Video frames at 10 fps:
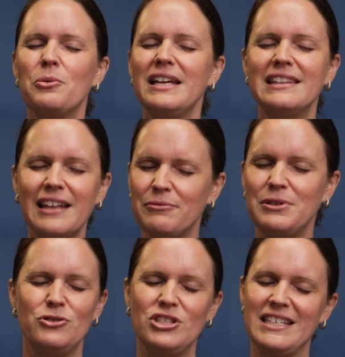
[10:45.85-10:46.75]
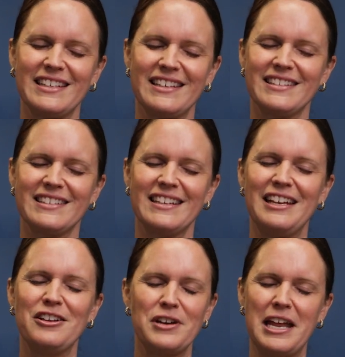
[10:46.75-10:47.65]
We love you, Jesus.
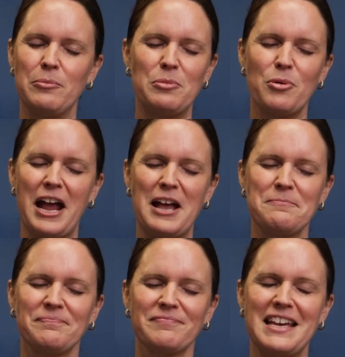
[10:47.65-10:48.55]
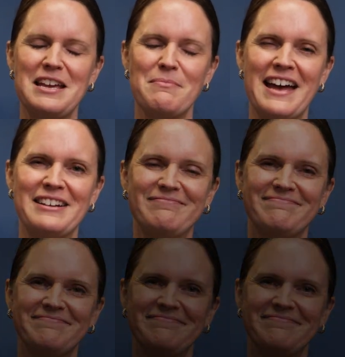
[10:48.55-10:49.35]
In your name we pray. Amen.